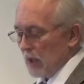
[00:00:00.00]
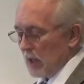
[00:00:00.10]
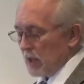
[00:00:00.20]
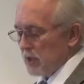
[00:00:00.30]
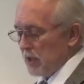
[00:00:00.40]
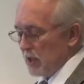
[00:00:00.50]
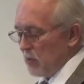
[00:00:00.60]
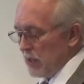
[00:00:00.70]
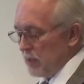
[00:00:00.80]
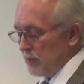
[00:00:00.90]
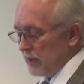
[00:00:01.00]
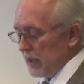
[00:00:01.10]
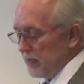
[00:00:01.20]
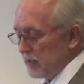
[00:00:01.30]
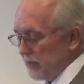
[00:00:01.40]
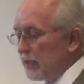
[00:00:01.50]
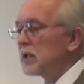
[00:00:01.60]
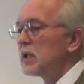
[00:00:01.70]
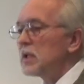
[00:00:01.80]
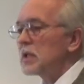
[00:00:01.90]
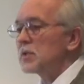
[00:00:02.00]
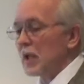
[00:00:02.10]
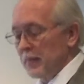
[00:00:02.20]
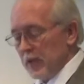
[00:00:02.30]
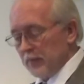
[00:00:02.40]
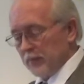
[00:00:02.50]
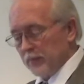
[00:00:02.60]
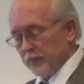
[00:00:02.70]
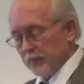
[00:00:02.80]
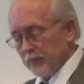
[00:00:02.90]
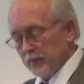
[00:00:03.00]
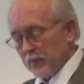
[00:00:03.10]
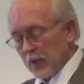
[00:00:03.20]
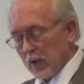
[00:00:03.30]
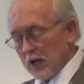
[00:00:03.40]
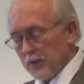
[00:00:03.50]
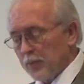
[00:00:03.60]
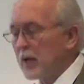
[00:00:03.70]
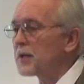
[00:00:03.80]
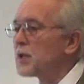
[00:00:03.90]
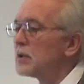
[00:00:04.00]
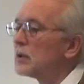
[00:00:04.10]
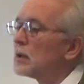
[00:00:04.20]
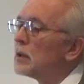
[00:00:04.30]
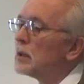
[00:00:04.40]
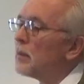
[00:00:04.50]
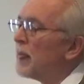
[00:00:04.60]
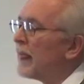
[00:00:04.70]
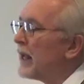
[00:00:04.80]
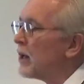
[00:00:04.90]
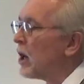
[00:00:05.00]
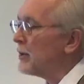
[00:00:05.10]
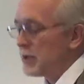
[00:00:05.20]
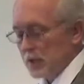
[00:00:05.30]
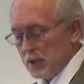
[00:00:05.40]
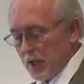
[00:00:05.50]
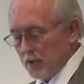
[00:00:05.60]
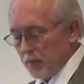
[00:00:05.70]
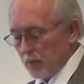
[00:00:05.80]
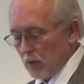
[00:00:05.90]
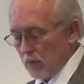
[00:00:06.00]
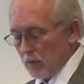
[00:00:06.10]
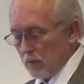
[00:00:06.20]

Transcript: Instead, we believe divinity is immanent, ever-present, and always accessible.